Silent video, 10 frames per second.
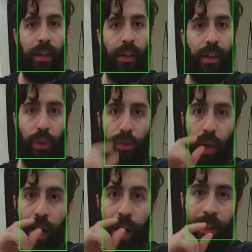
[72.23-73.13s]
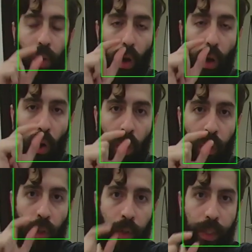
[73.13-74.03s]
you find audio
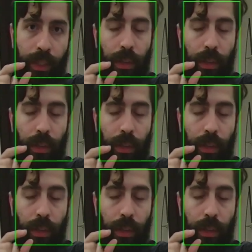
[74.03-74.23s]
in,